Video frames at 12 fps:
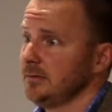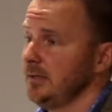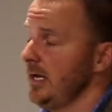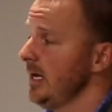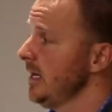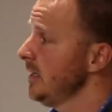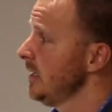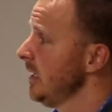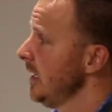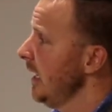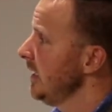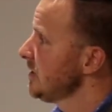And
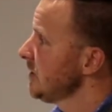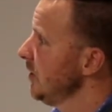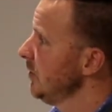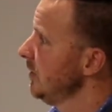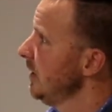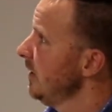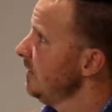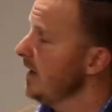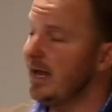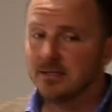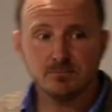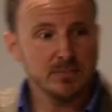so
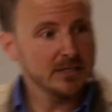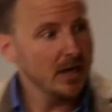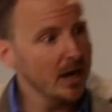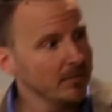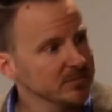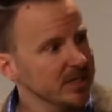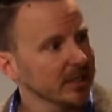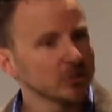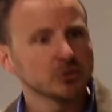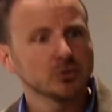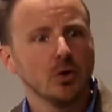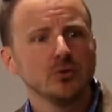that becomes like a
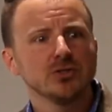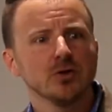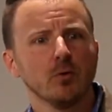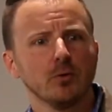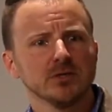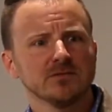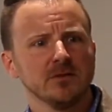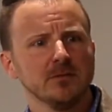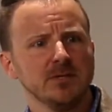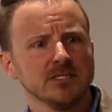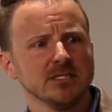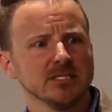Trojan horse for the
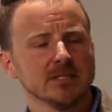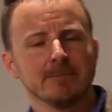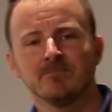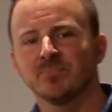business.